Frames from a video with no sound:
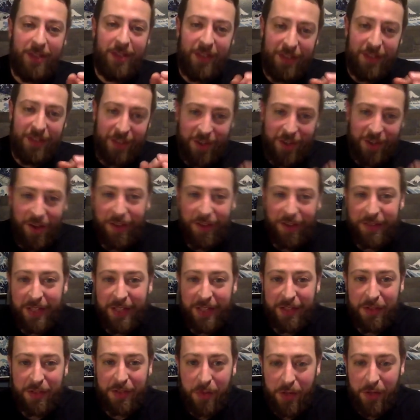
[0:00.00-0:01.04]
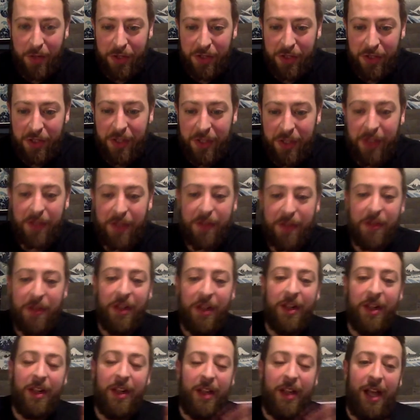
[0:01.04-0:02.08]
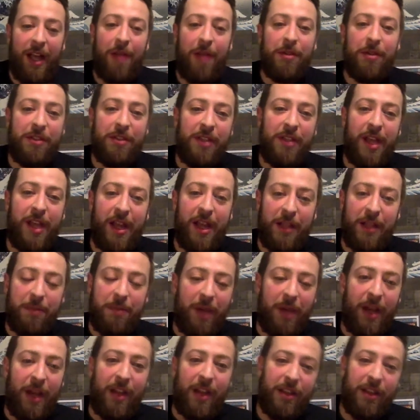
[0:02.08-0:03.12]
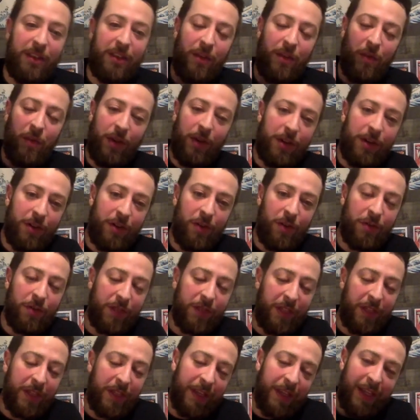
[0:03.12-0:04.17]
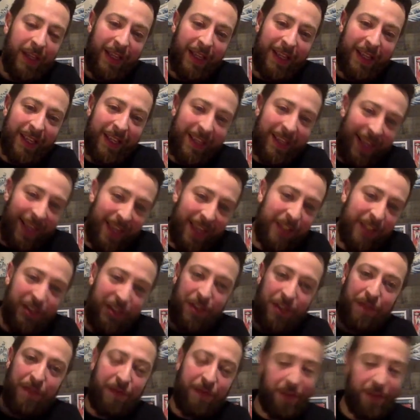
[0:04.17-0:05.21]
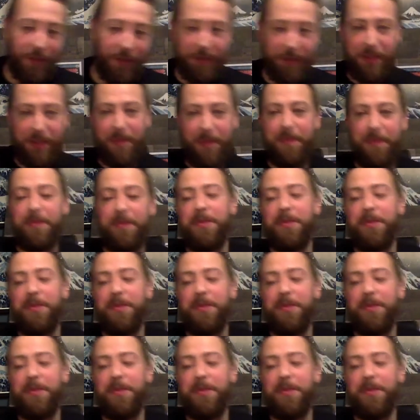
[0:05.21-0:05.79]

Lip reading: Is the contest question here. I was tagged by the one and only Asian Funk,